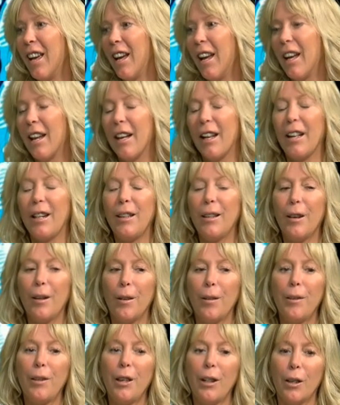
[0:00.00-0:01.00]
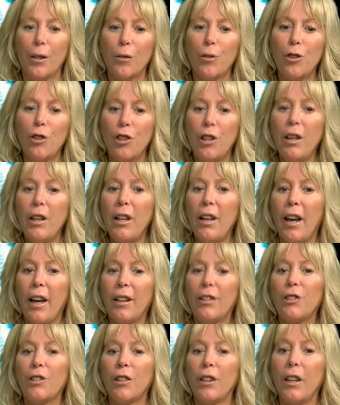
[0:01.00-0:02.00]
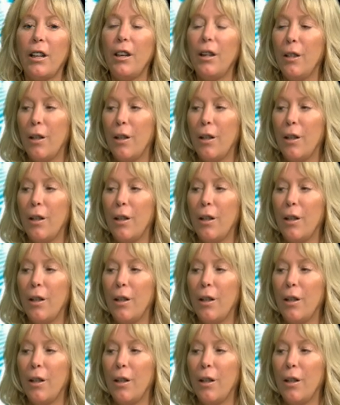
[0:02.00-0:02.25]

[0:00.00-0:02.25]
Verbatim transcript: And, you know, she actually